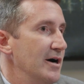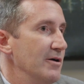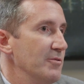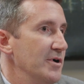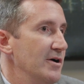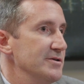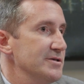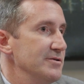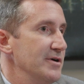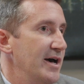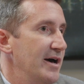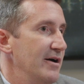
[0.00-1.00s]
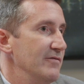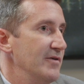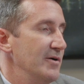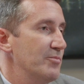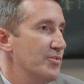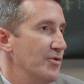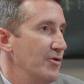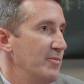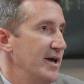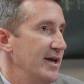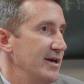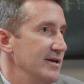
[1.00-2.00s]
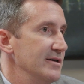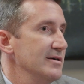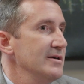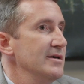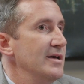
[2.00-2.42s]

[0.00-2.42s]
We also have probate